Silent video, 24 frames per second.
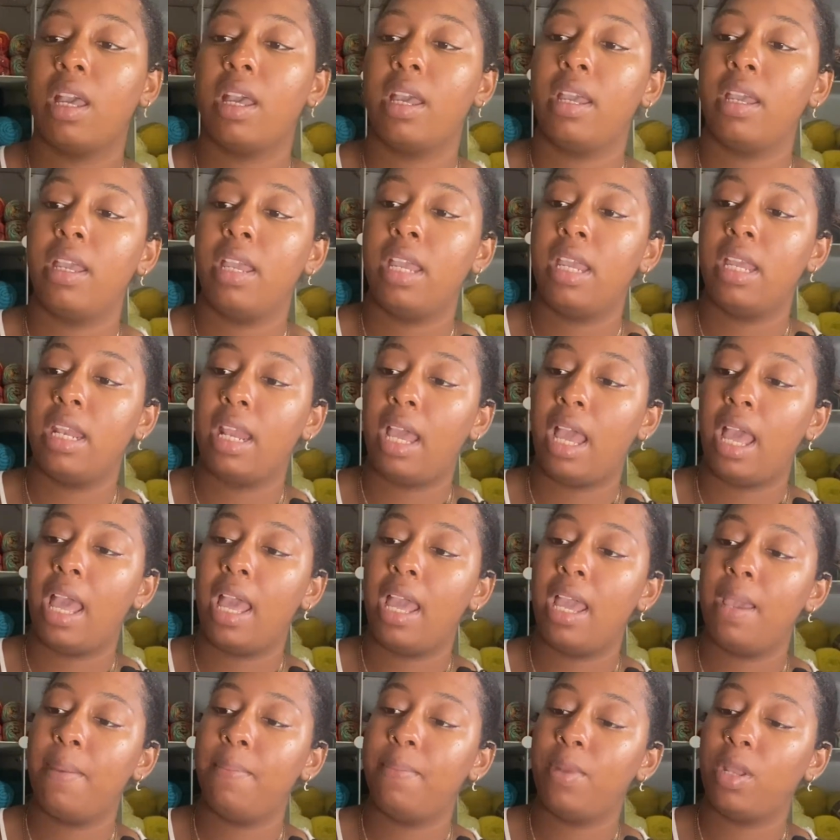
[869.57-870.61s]
and
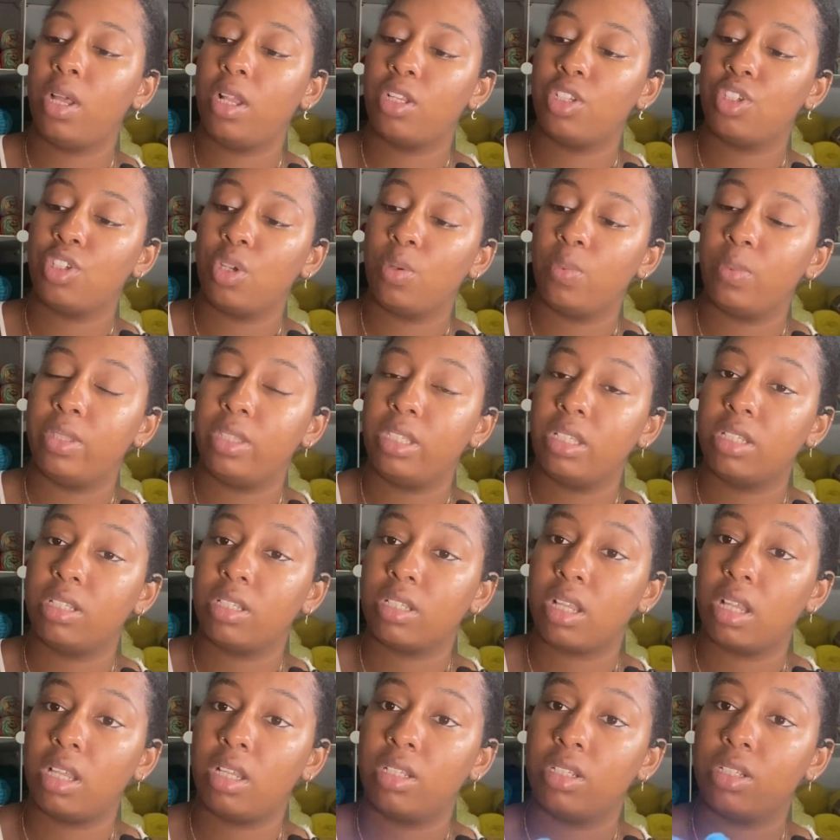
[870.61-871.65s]
I'm not sure what these
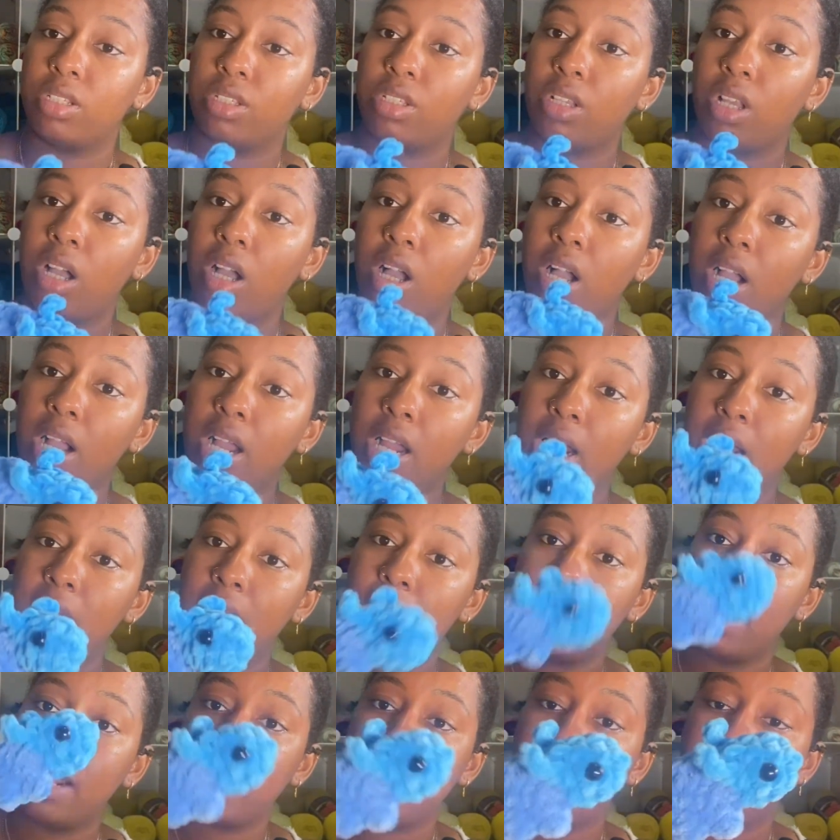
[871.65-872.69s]
colors
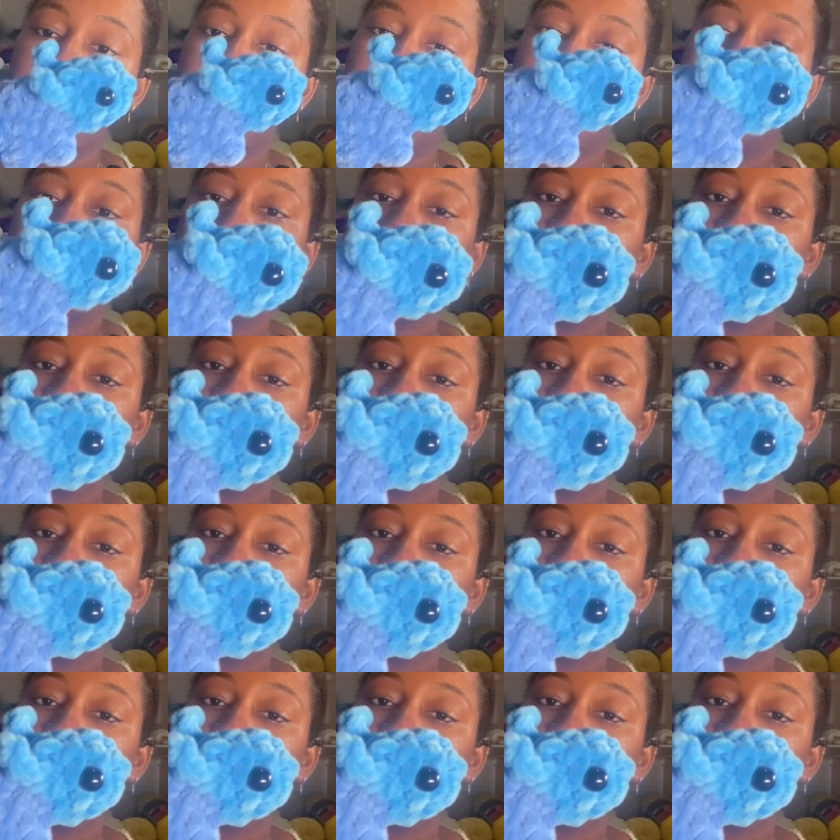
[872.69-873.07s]
are, but